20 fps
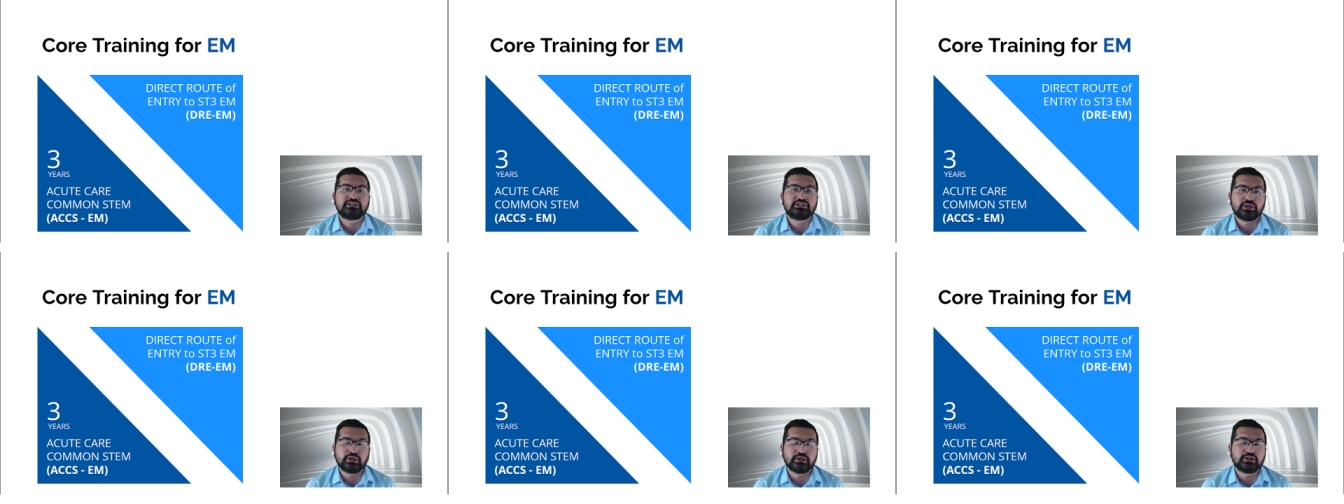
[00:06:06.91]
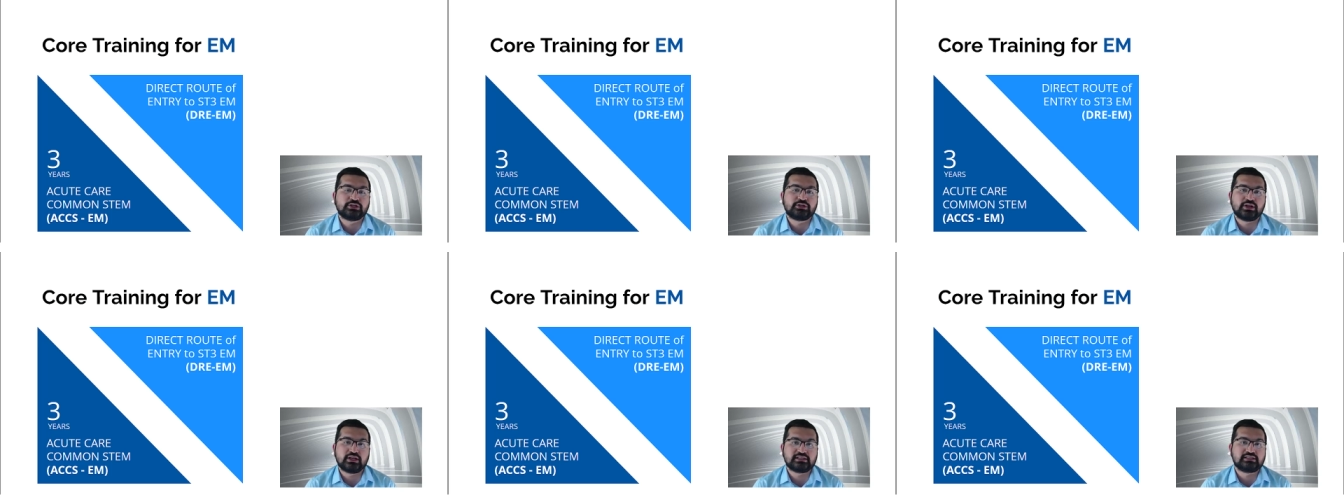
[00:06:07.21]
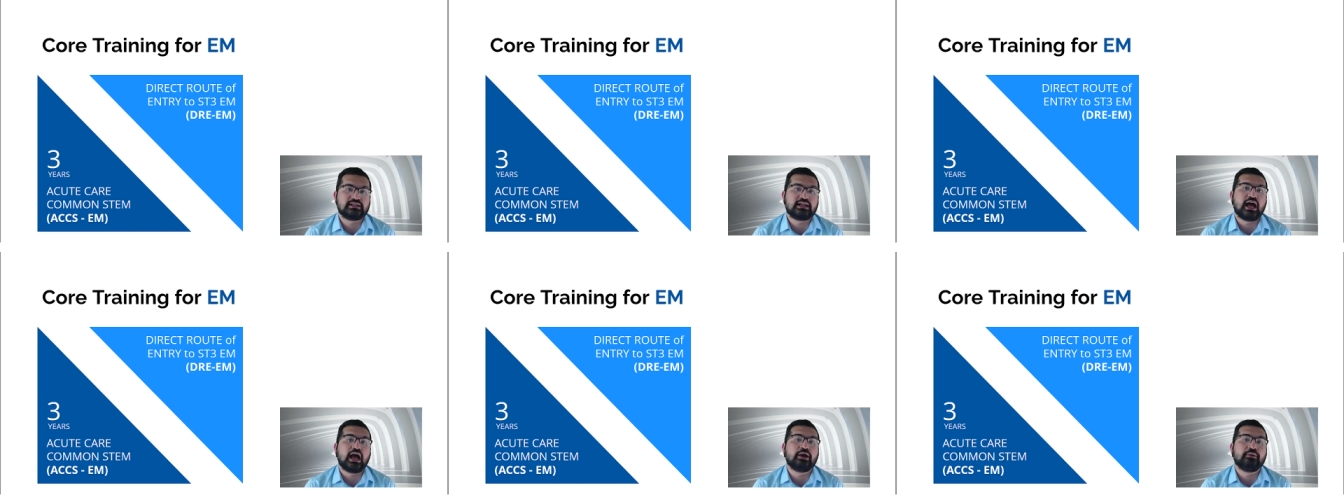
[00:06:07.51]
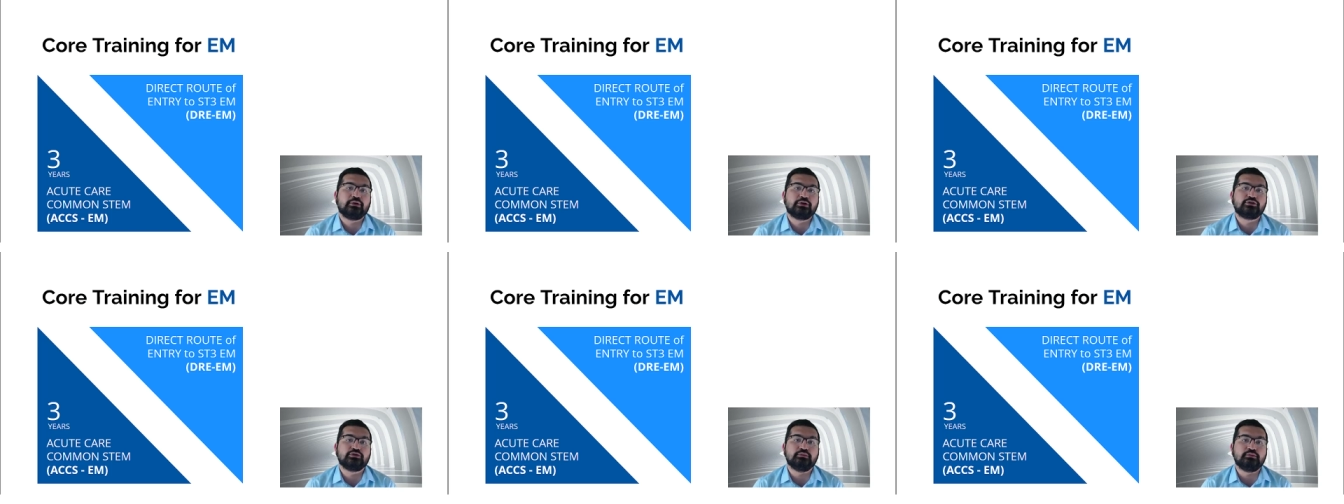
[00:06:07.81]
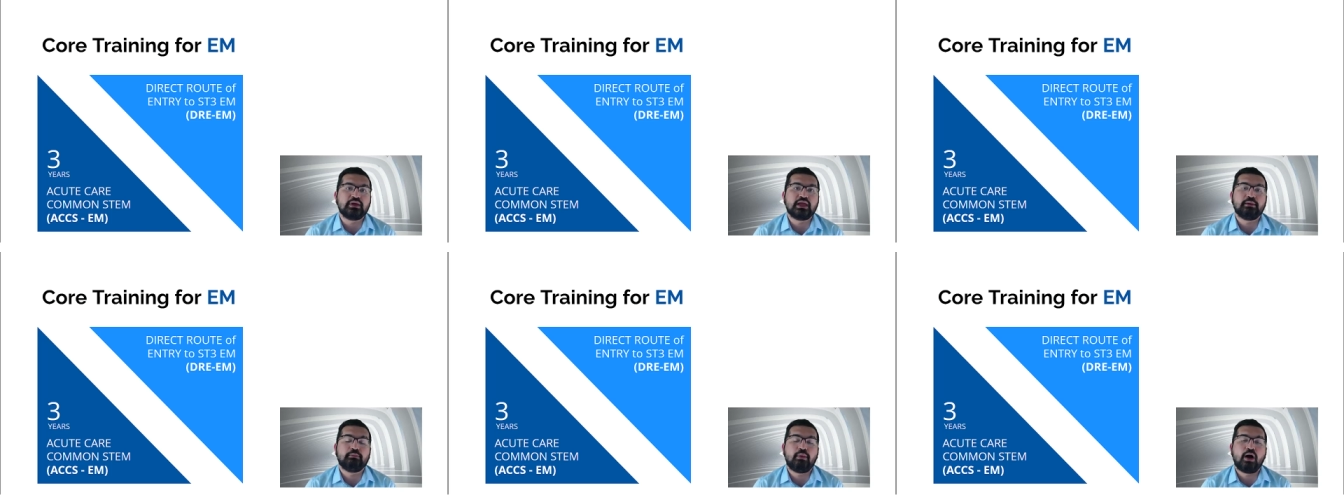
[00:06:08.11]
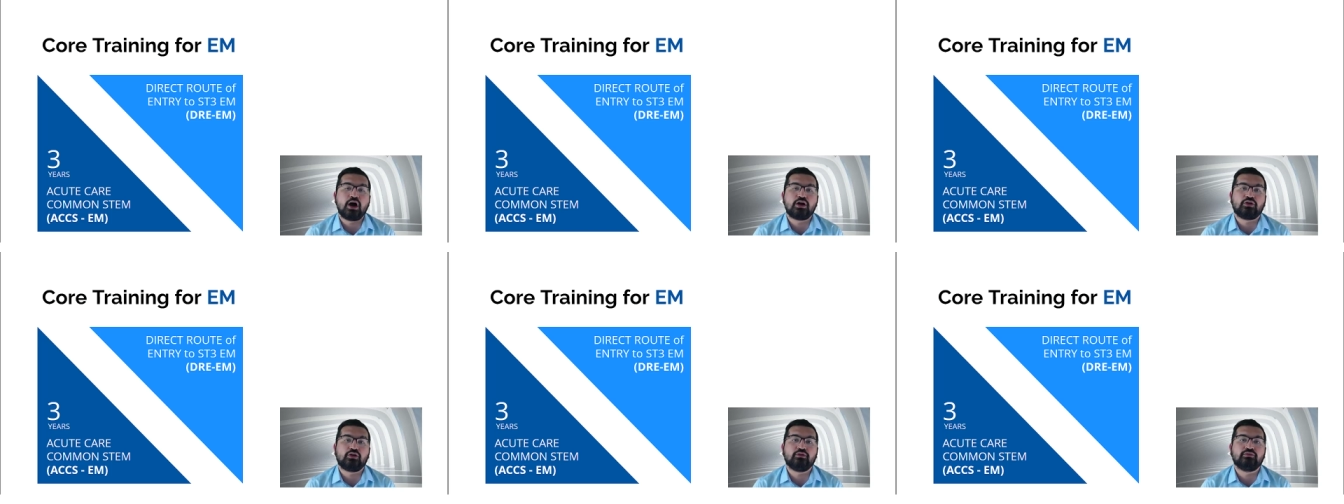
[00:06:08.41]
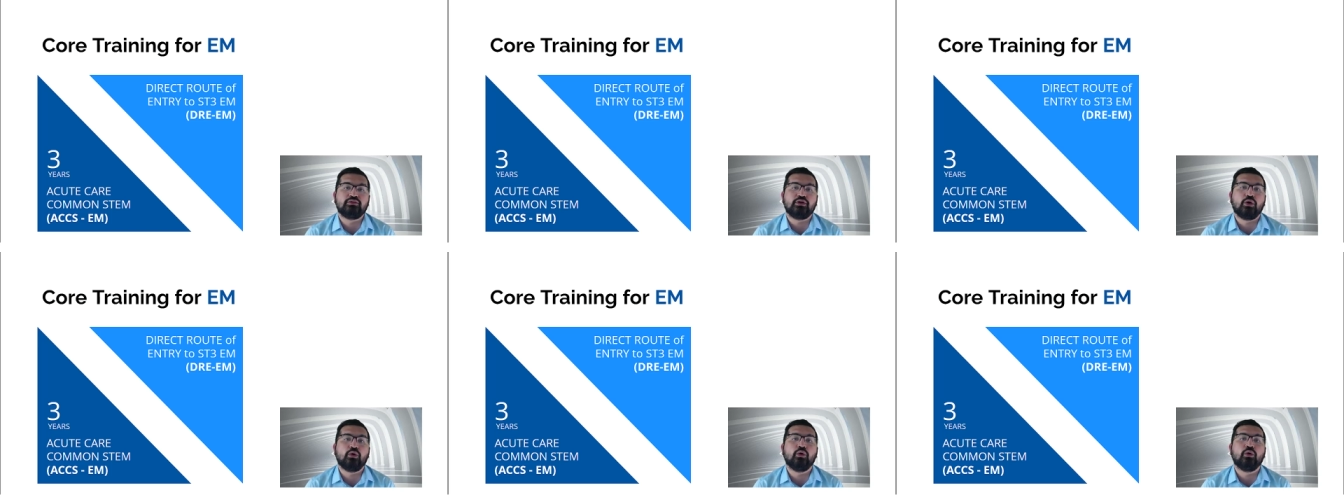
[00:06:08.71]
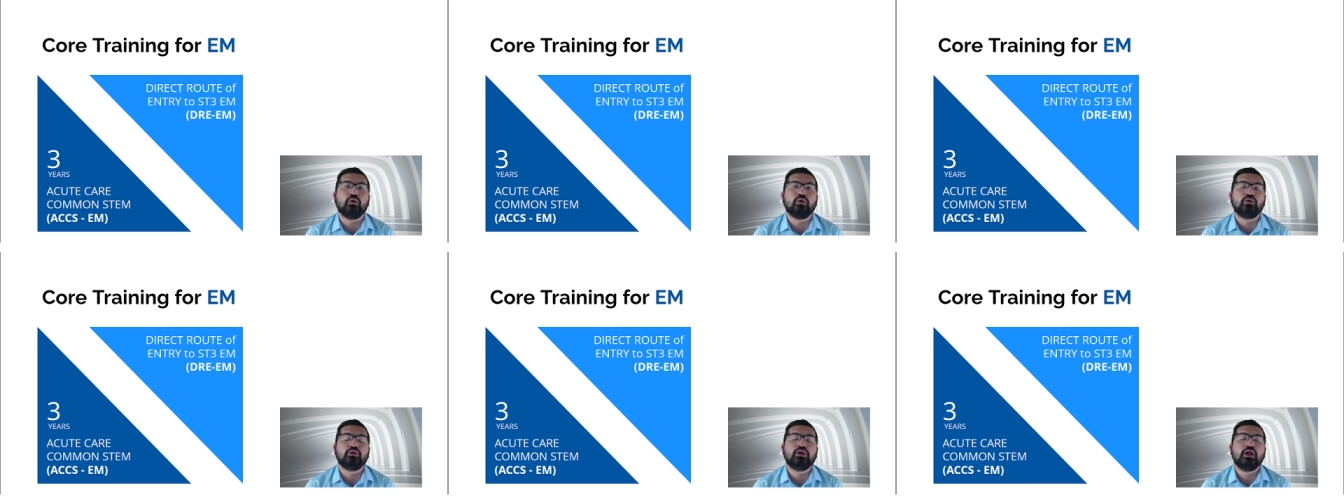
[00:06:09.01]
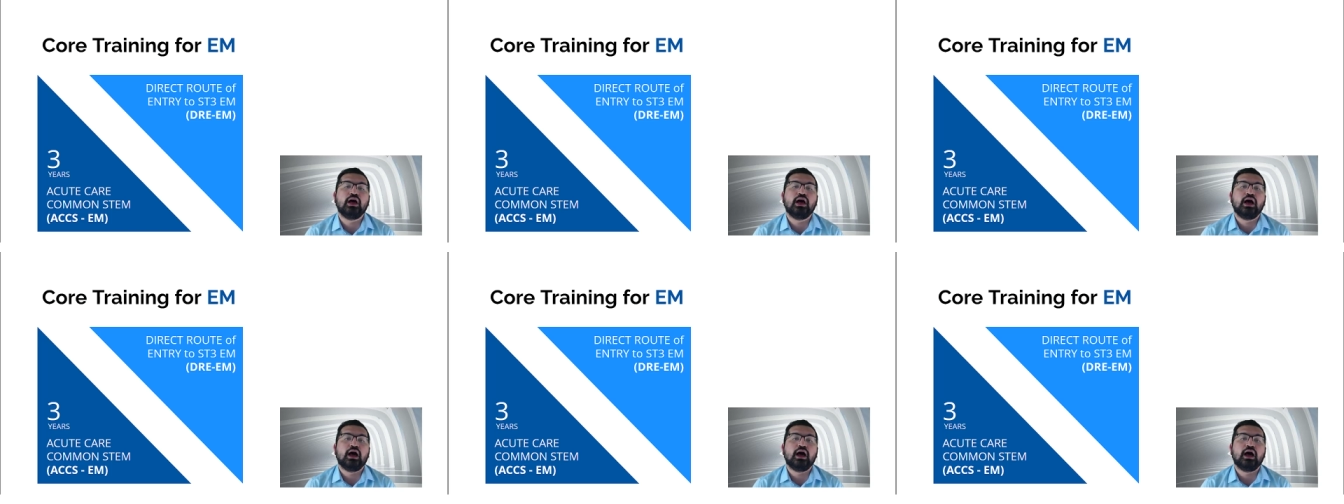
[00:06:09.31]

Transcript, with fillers: your interest that I want to be a part of the whole,